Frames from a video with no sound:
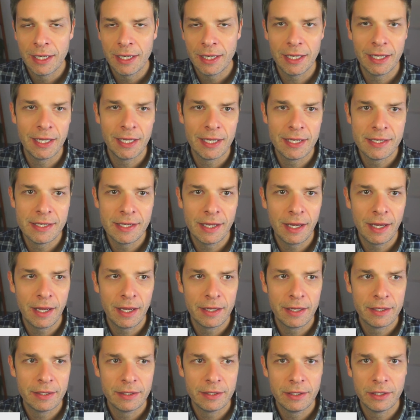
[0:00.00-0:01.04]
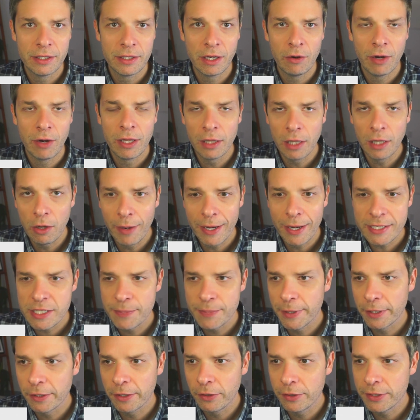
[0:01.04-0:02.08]
And
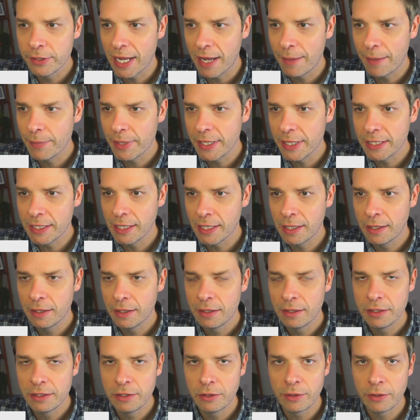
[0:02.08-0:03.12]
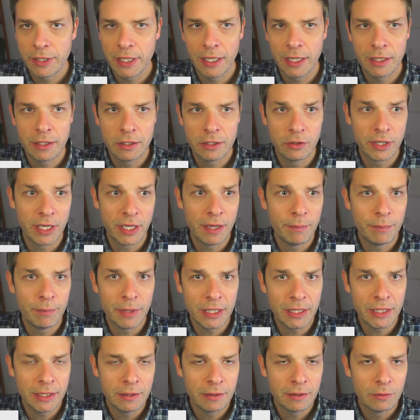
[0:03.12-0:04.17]
hello@spiro.media. You'll get
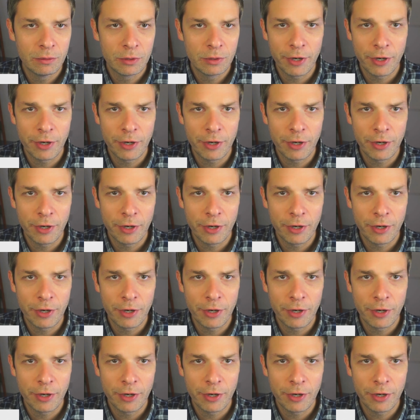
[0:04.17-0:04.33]
me.